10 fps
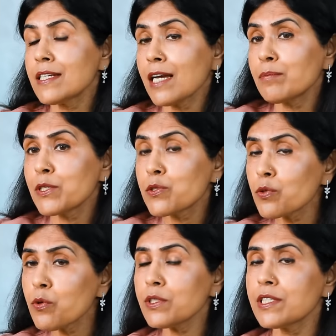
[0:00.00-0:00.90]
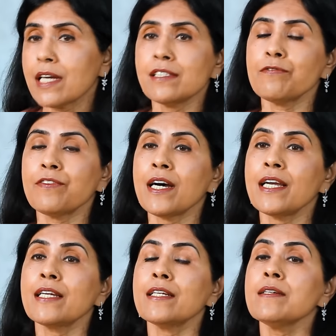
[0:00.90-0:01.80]
it can be so
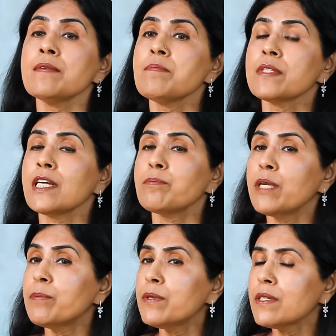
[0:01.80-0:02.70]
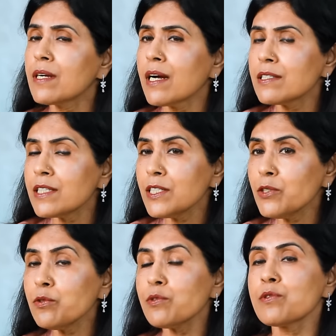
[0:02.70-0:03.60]
terrifying that people
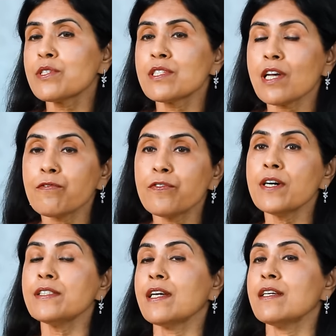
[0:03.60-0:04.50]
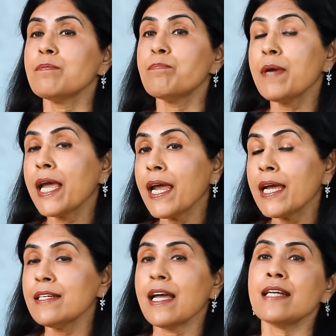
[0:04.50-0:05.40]
continue to suffer in
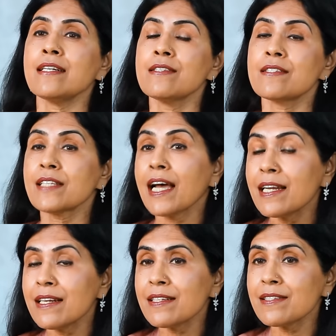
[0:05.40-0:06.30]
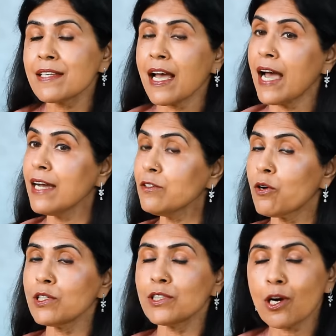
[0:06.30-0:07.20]
pain and in silence. And
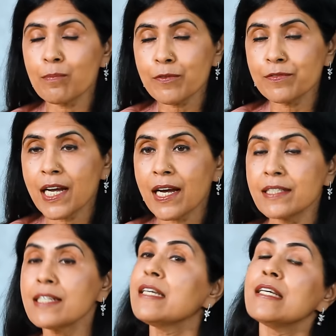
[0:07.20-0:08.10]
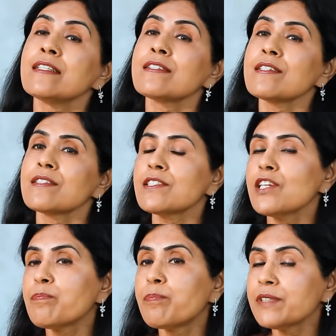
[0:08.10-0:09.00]
on top of that, this is such
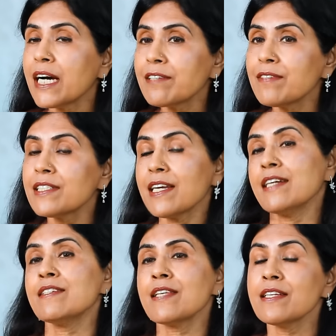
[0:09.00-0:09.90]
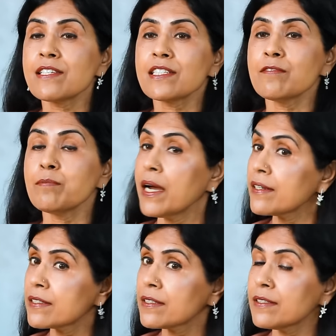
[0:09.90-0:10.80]
a private and sensitive
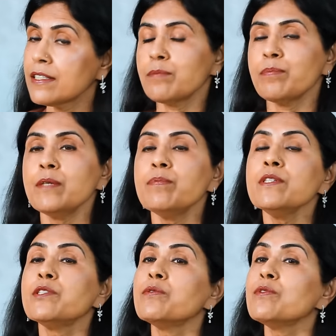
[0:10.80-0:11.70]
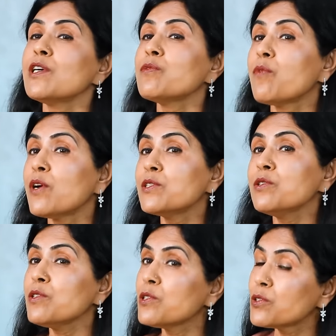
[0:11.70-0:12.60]
matter that people do not want
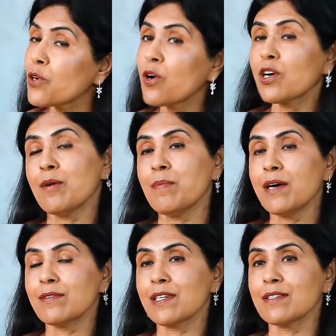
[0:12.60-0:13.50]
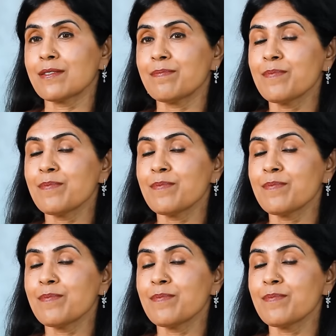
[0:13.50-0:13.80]
to talk about it.